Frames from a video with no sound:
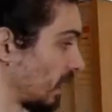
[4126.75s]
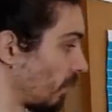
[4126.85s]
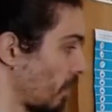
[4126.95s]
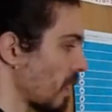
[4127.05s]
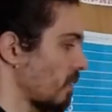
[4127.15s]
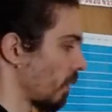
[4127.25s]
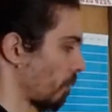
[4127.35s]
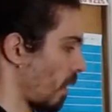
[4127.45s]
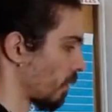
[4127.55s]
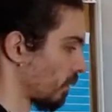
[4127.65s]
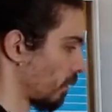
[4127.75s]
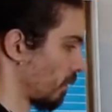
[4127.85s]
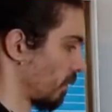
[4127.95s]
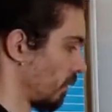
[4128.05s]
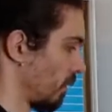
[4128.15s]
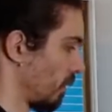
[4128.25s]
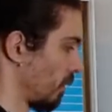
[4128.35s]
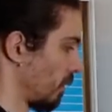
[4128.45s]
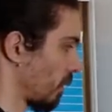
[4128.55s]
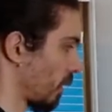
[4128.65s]
remaining part.
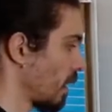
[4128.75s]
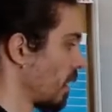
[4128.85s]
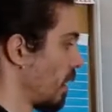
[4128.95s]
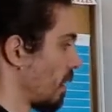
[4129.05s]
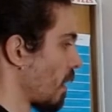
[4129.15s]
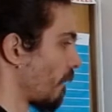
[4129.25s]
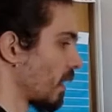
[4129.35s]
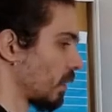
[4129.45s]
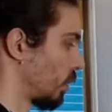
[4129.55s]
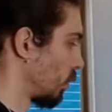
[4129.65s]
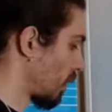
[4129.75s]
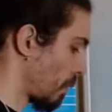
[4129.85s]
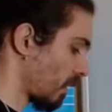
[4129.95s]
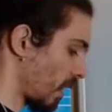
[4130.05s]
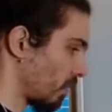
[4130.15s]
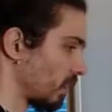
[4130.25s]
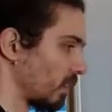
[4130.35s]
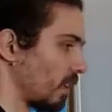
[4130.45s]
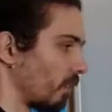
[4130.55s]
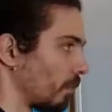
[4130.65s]
Okay? Now let's use the Pythagoras
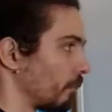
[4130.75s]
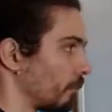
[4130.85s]
theorem.